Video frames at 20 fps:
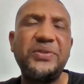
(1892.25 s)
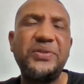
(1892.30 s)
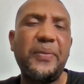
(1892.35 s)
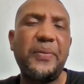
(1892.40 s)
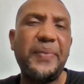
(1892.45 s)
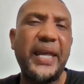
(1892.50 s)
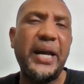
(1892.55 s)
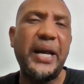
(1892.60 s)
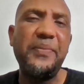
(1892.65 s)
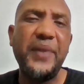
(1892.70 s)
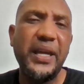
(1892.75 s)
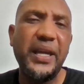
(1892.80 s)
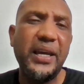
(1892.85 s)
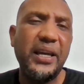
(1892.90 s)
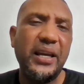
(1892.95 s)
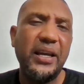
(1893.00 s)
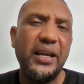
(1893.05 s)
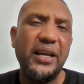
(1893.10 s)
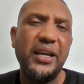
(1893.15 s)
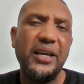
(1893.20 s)
Sometimes,
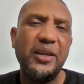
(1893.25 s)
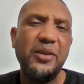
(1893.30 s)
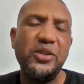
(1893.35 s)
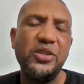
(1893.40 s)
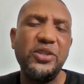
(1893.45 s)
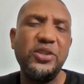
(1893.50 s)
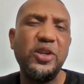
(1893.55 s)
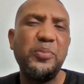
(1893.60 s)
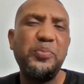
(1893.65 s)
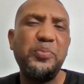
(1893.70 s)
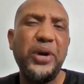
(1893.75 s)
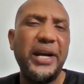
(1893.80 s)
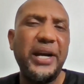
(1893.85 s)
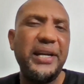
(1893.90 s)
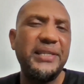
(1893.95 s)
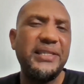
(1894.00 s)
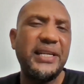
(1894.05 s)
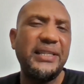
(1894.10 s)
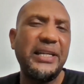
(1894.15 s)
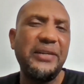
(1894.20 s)
you know, pride
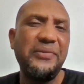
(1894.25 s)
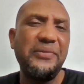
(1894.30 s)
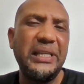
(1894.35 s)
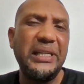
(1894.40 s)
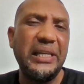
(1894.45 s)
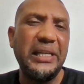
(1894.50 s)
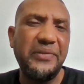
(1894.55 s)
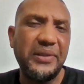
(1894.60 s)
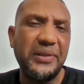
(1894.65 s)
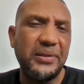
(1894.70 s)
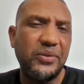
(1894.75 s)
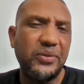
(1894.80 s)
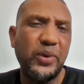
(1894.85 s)
is at every level.